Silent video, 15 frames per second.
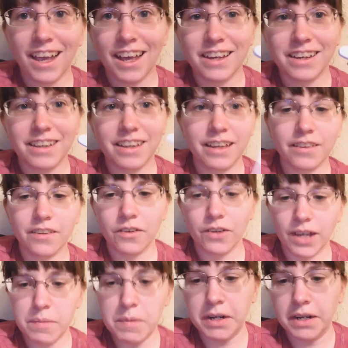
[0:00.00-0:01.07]
And
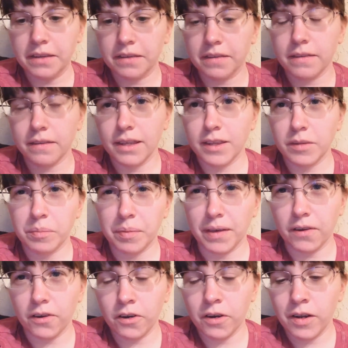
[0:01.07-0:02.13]
so, I mean, it's
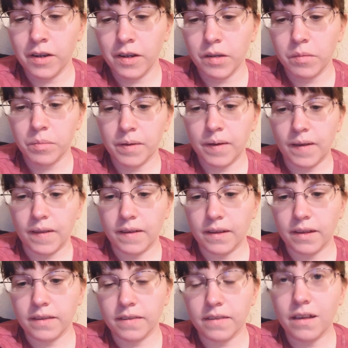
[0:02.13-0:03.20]
bigger, but
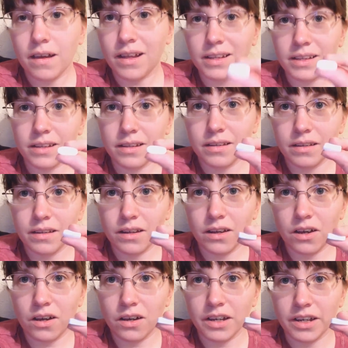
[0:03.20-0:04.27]
it's not
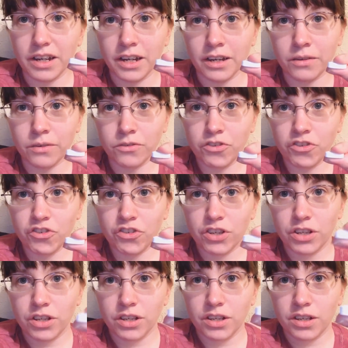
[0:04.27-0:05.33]
honking huge.
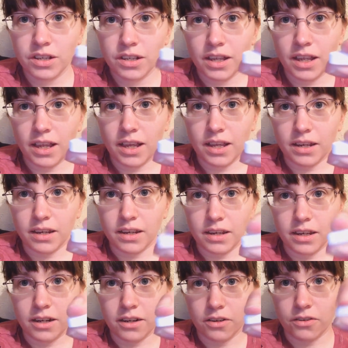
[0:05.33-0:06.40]
And,
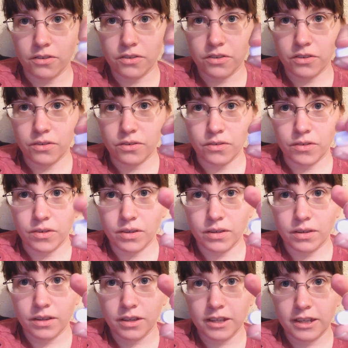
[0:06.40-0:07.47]
you know, so
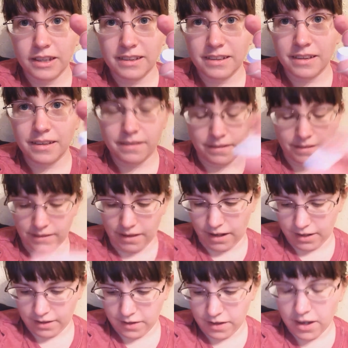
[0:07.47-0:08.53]
it's decent
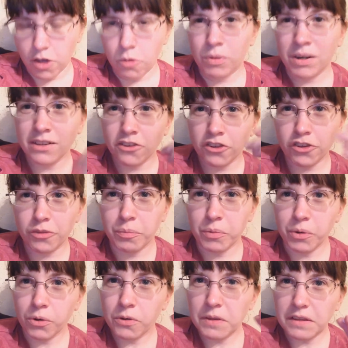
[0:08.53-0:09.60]
size, but it's
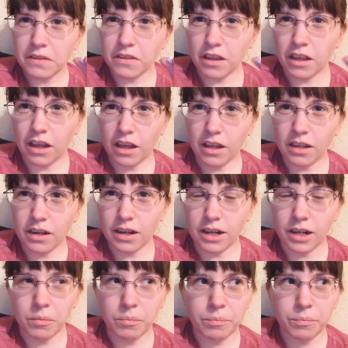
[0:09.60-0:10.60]
smooth. It's not